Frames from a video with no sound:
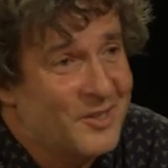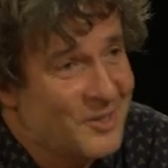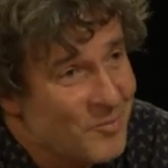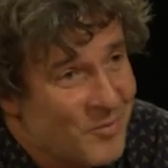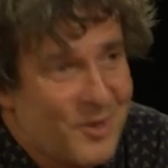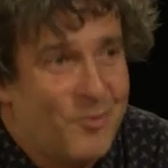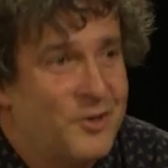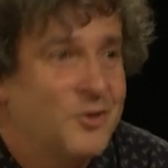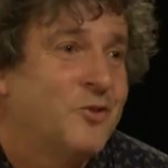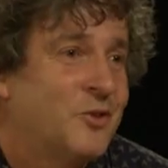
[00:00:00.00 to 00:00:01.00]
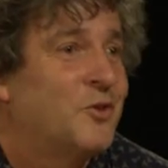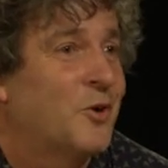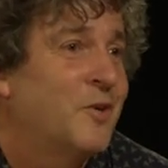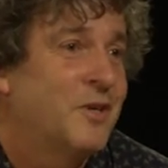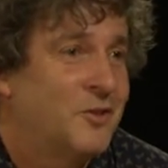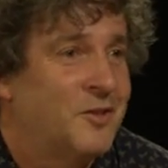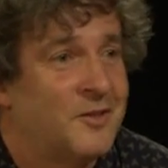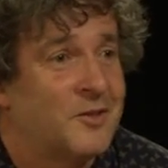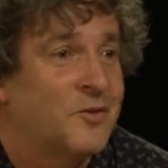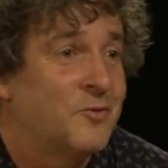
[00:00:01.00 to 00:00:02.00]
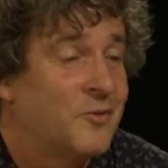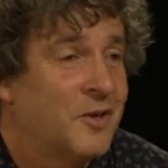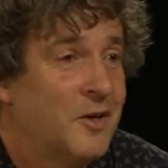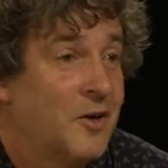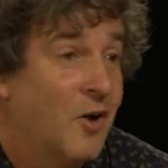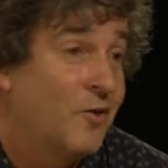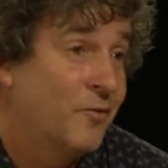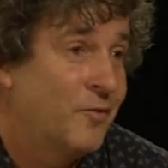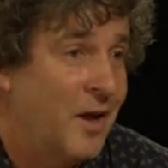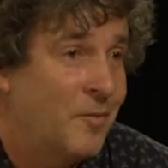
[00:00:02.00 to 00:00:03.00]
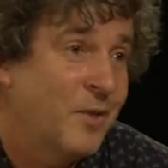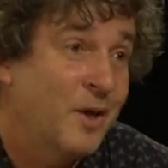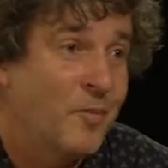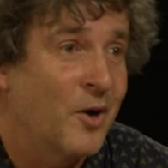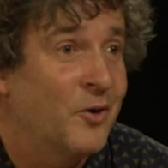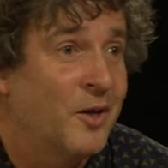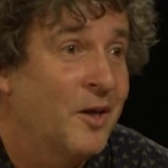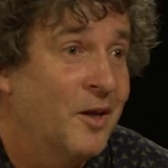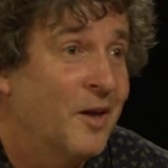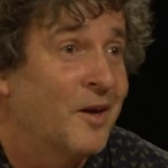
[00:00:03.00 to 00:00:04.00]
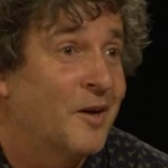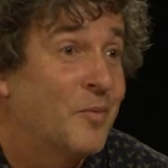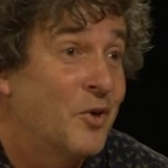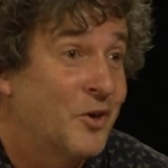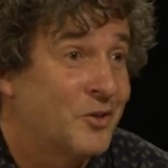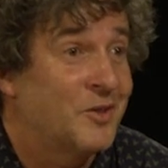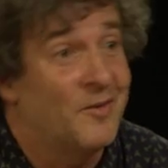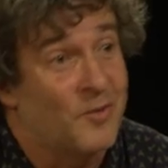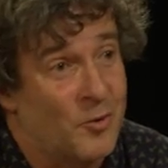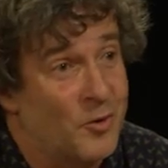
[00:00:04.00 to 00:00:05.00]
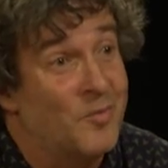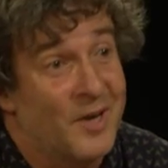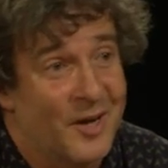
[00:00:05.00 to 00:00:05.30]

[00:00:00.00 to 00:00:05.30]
simply reduced to questions of that big bogey person in the room,